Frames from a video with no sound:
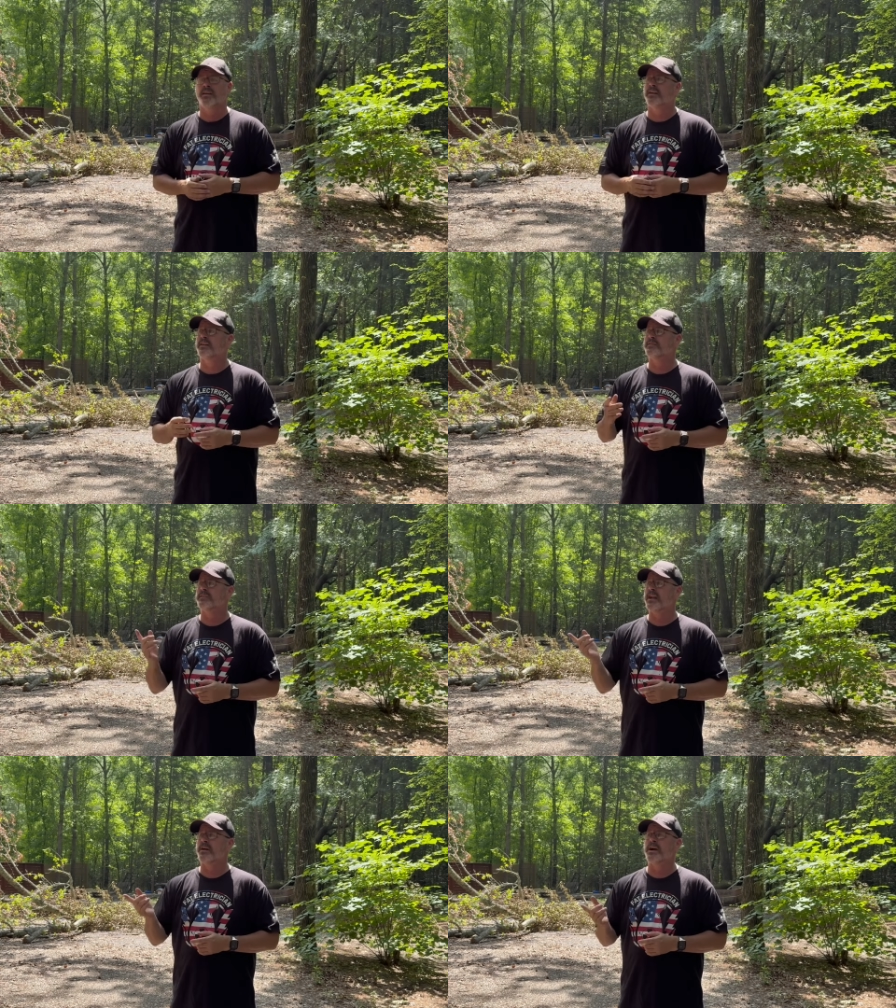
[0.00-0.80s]
And
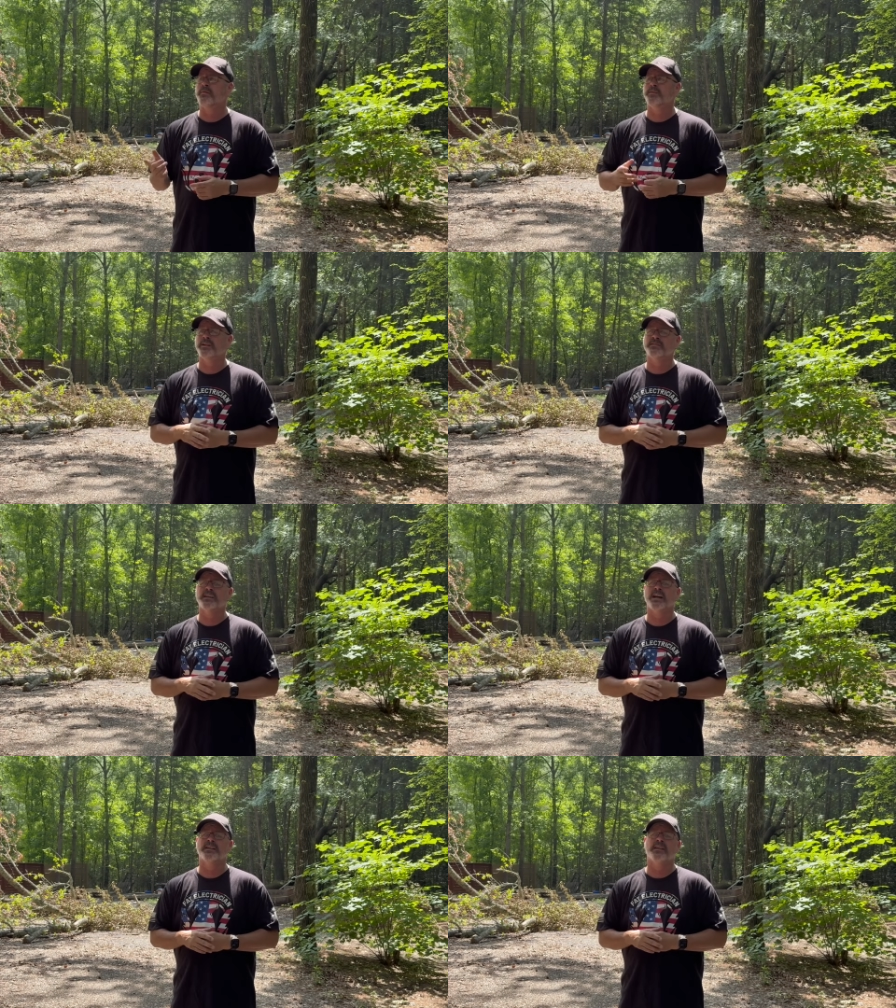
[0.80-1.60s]
honestly, I, I went
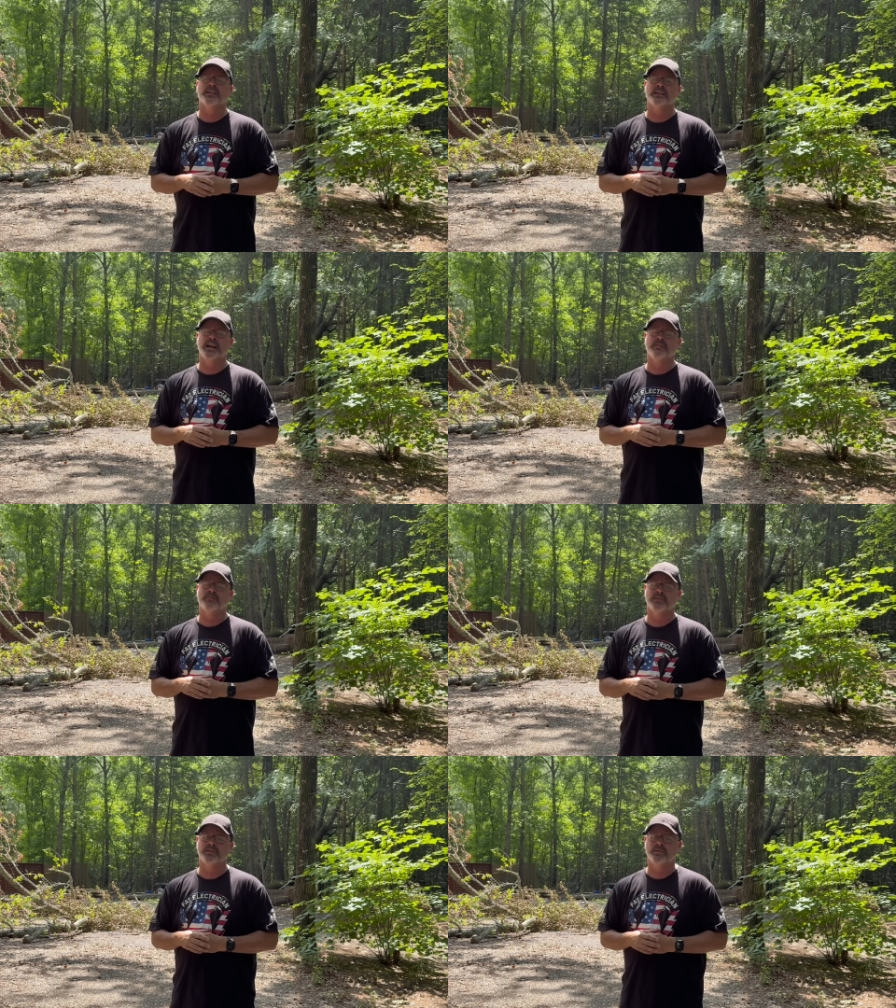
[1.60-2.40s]
inside and I lay down
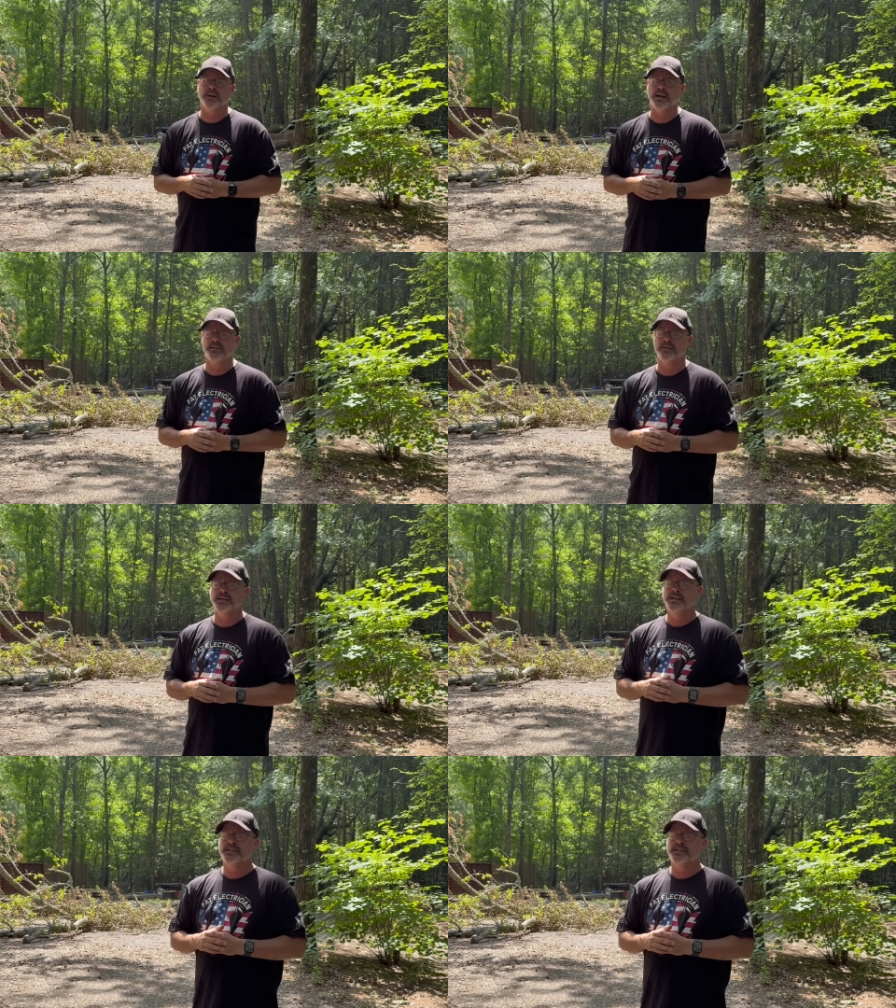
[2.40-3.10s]
for a little while